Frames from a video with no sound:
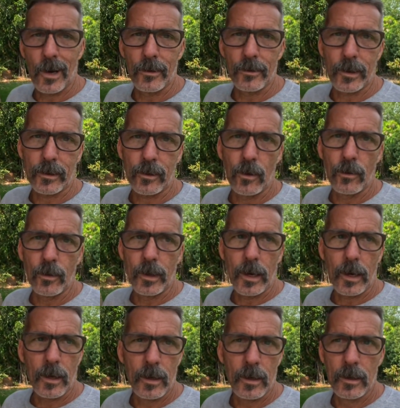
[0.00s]
project over
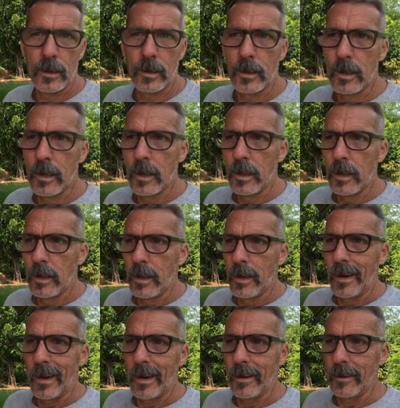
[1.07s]
there,
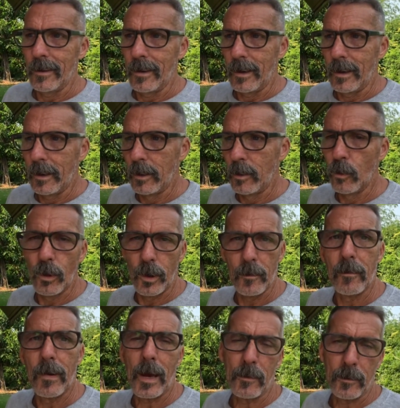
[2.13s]
and wood
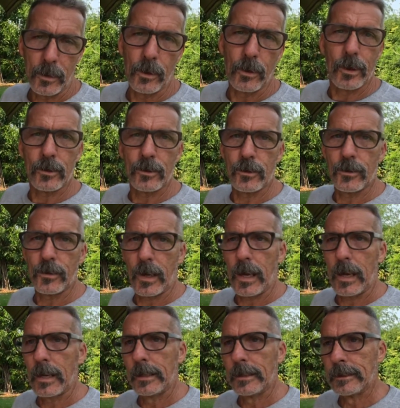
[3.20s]
and bamboo, I should
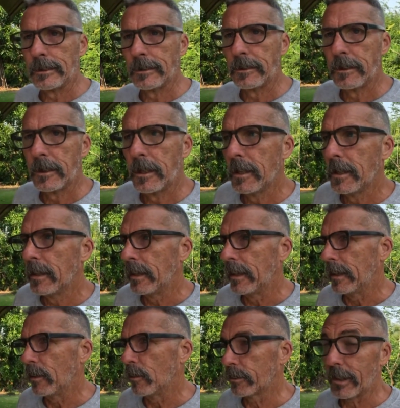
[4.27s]
say,
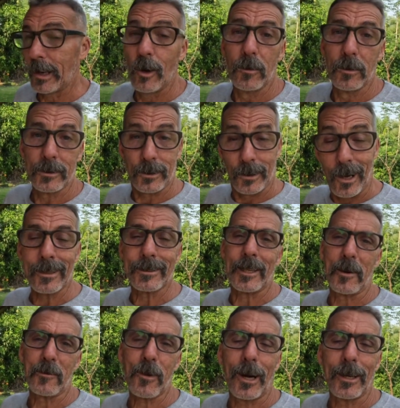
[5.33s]
which I almost
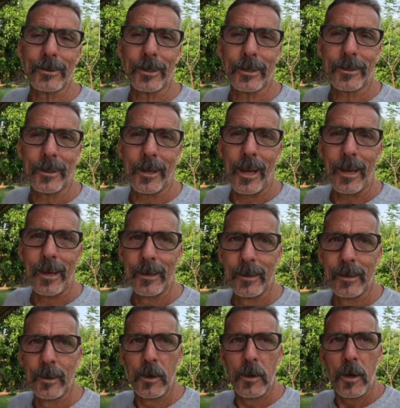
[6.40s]
lost that project today,
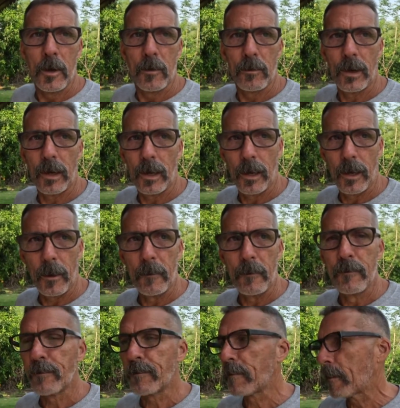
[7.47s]
but
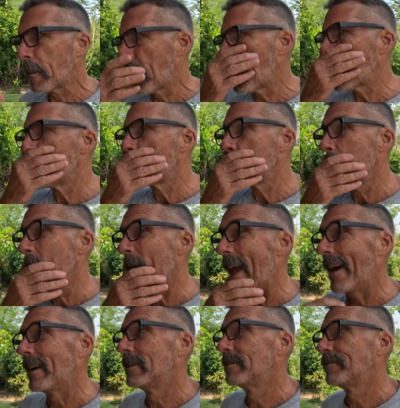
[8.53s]

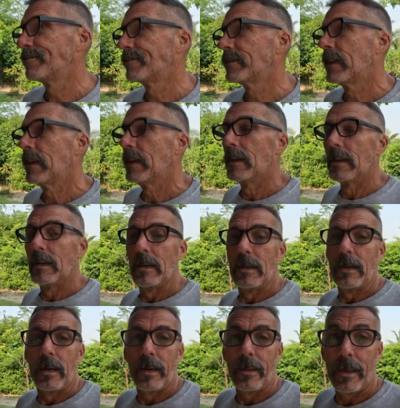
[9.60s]
yeah.
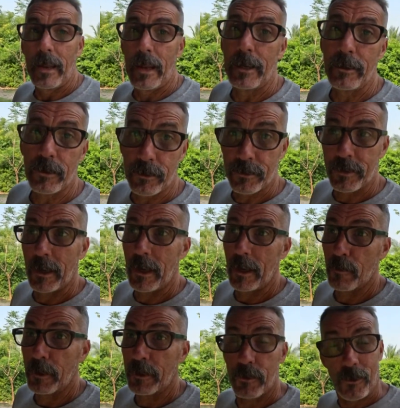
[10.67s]
And then I just
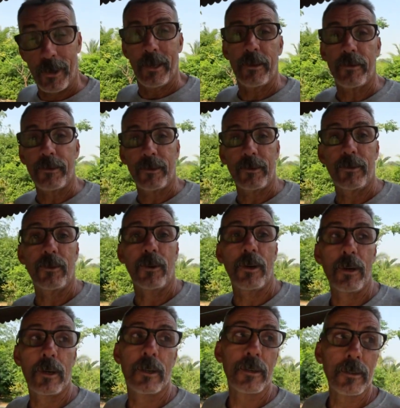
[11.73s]
retreated to
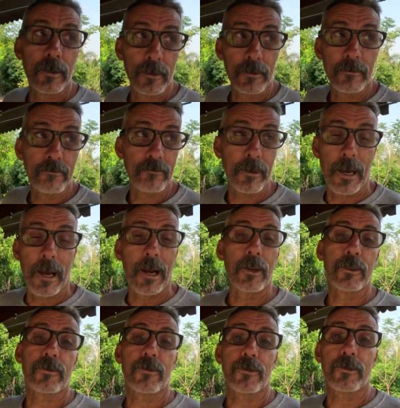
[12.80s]
the
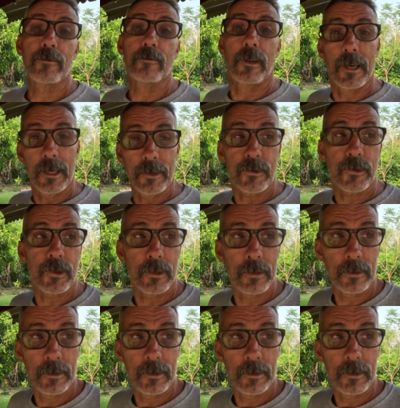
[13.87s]
house for some lunch,